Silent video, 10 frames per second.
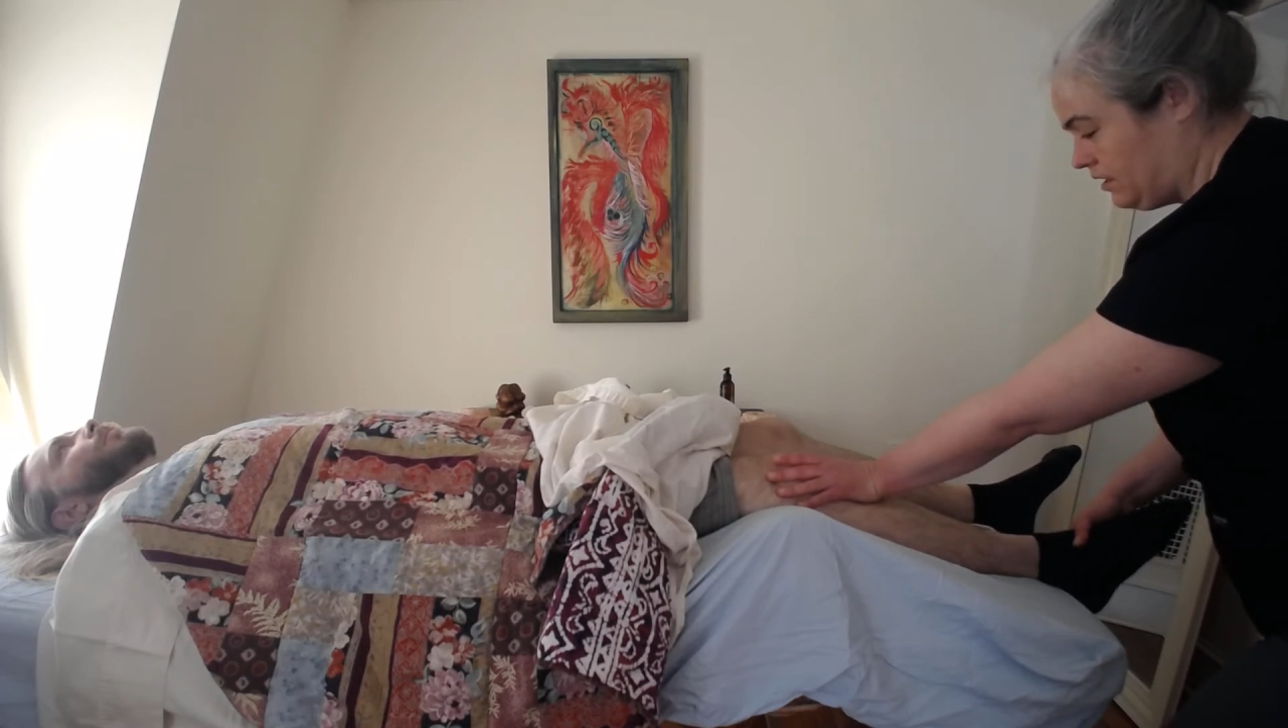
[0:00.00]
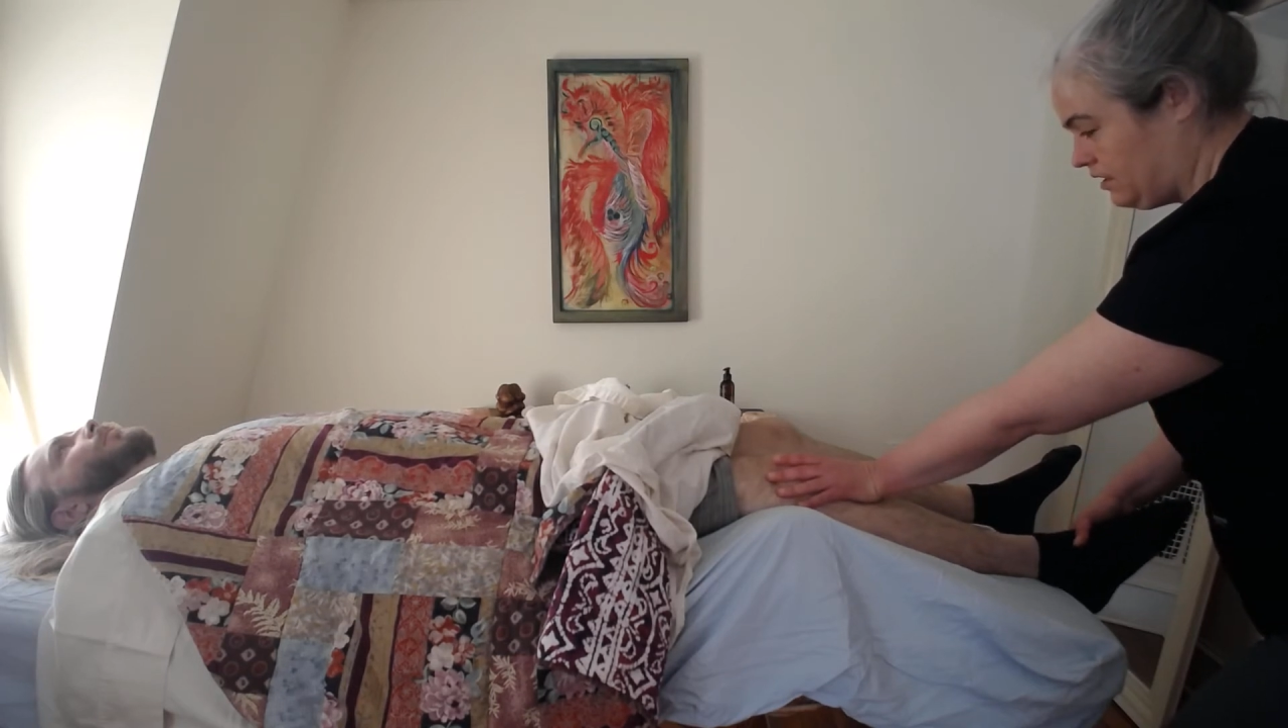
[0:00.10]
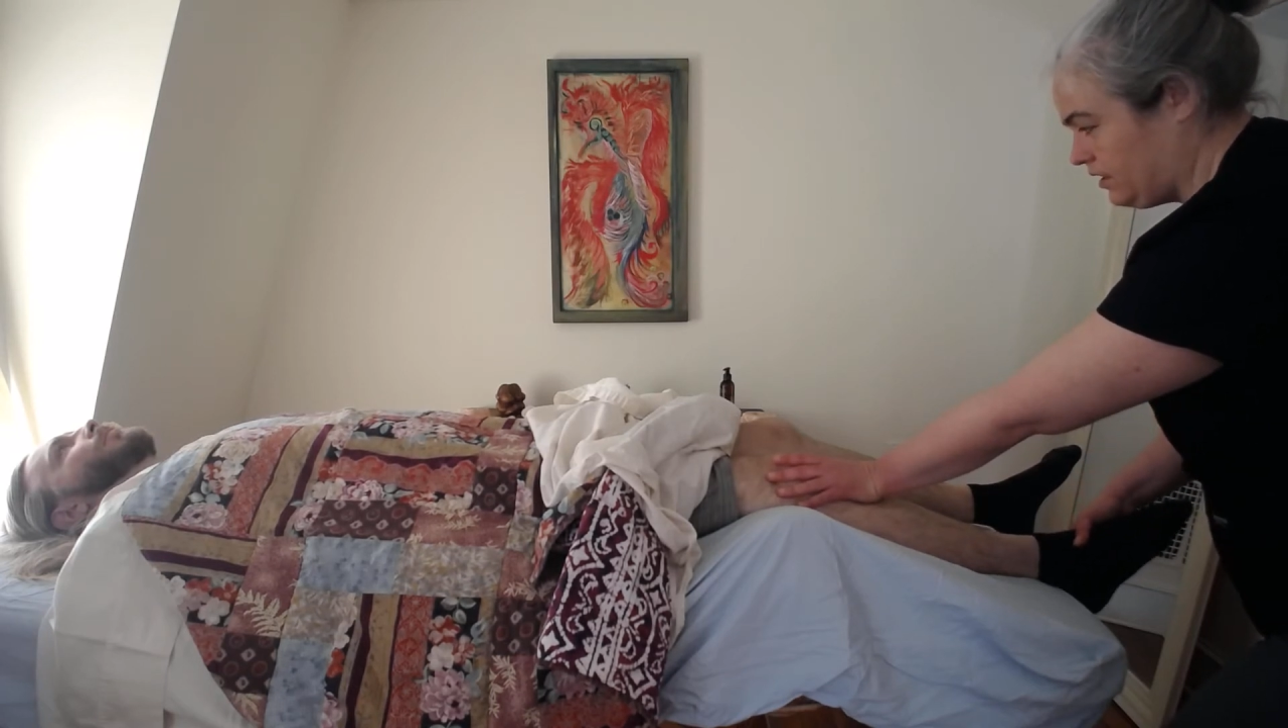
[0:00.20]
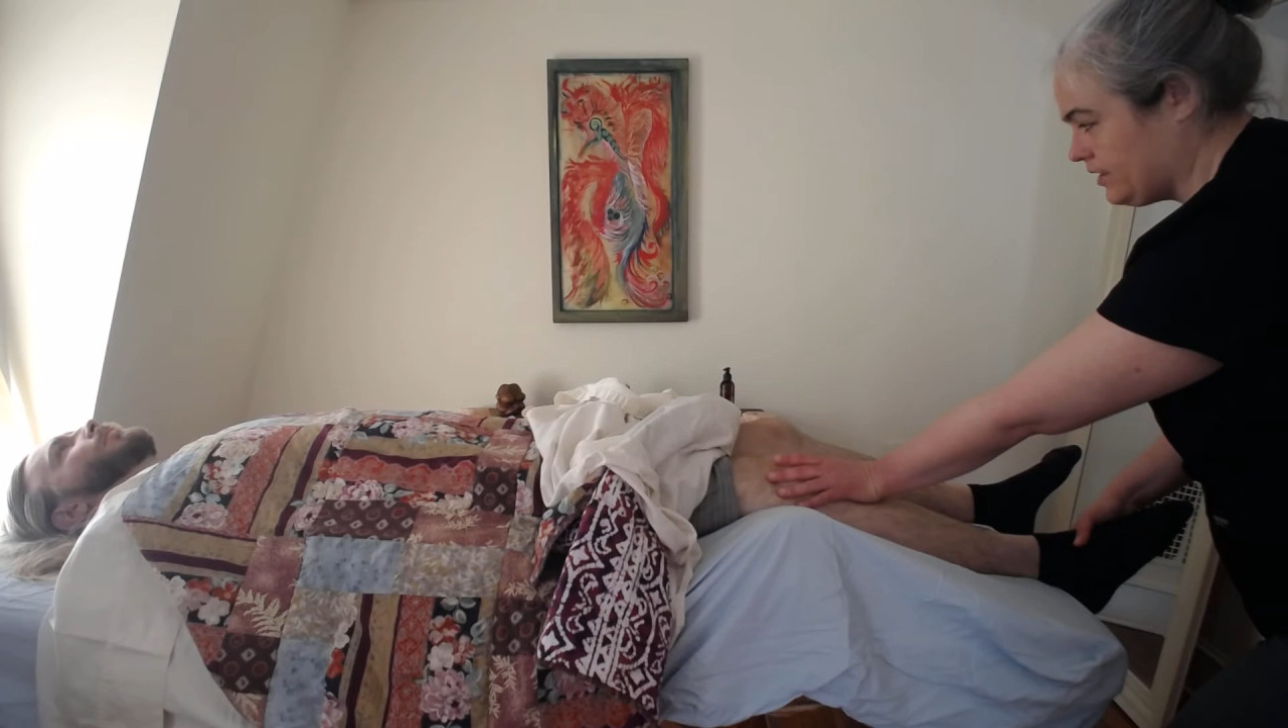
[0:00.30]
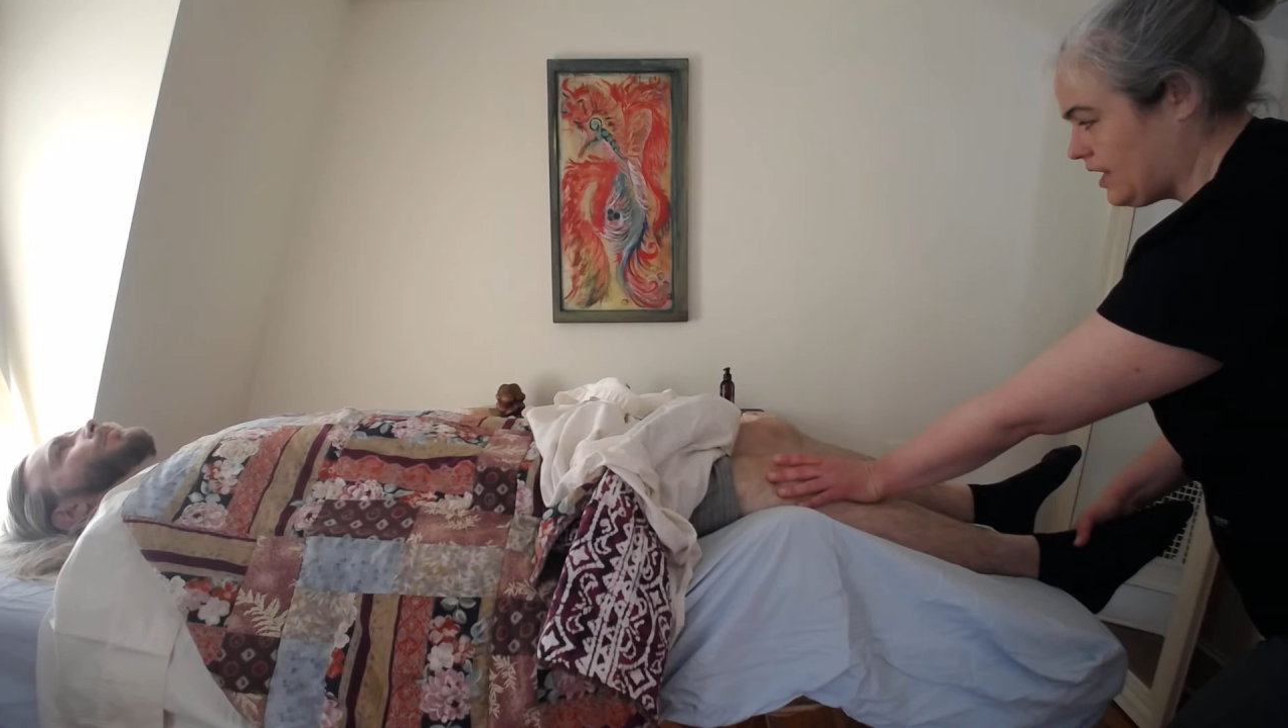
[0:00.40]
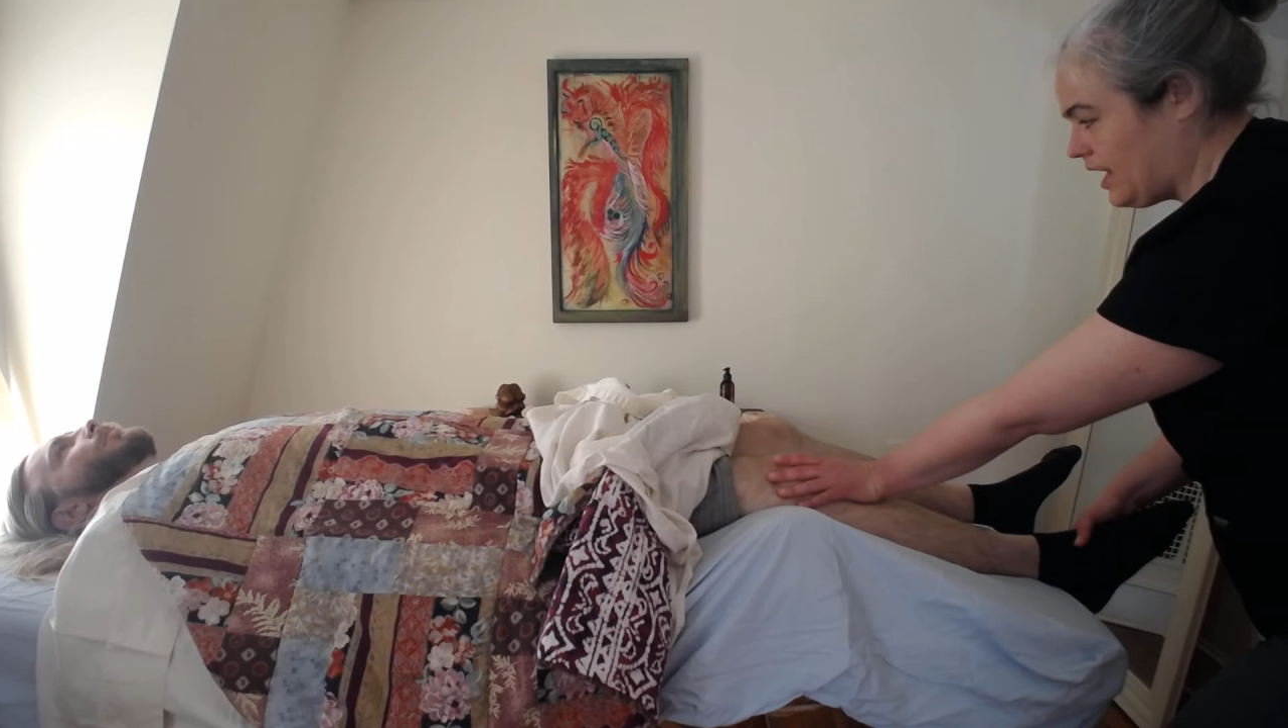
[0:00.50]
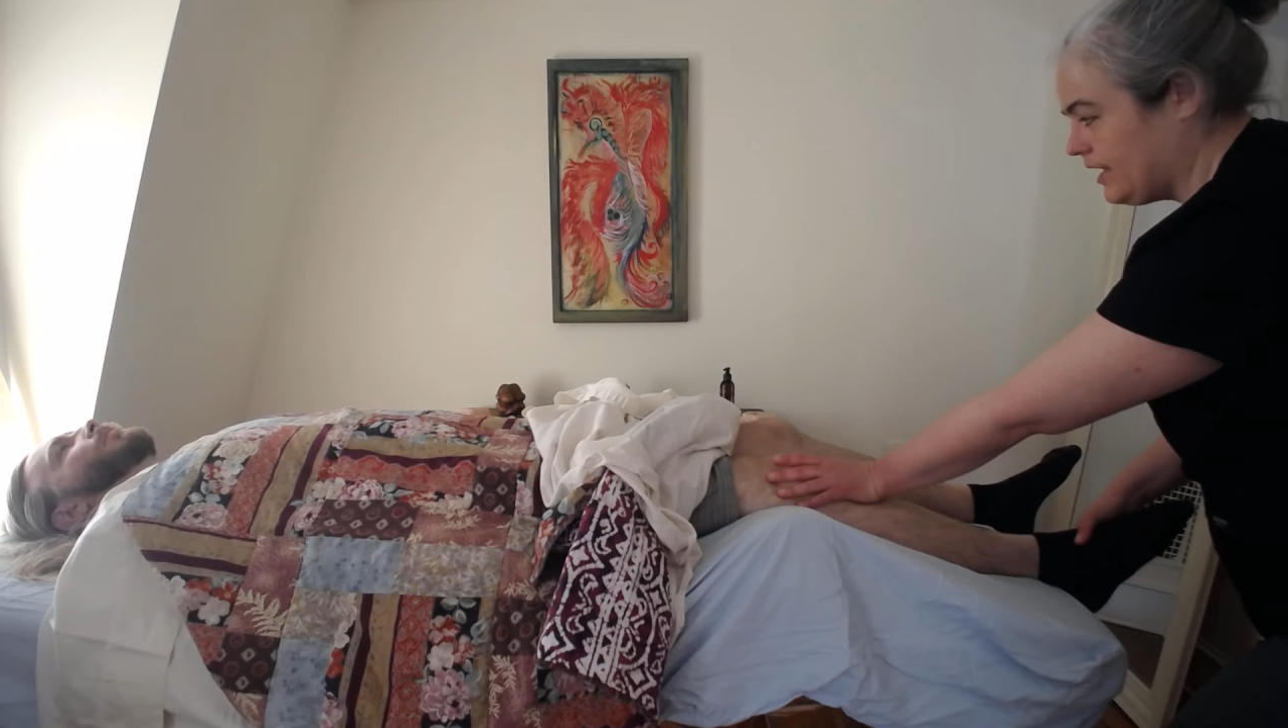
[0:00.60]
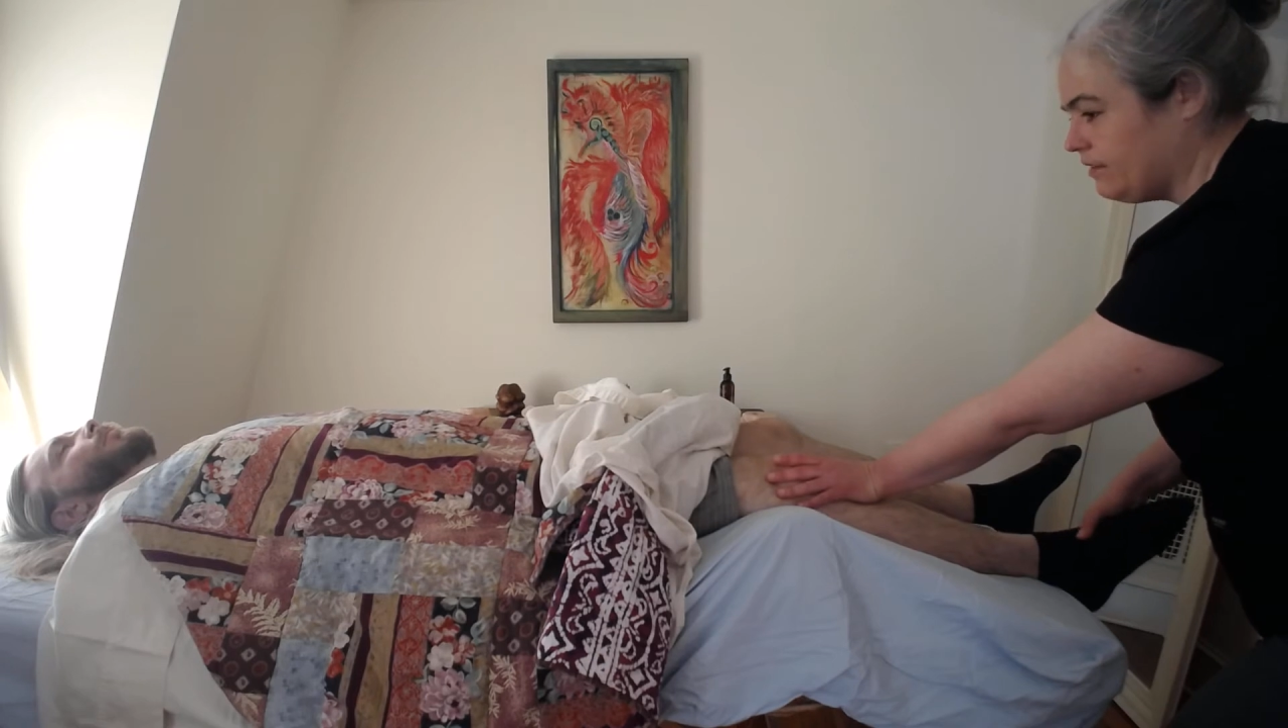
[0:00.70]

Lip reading: So it's kind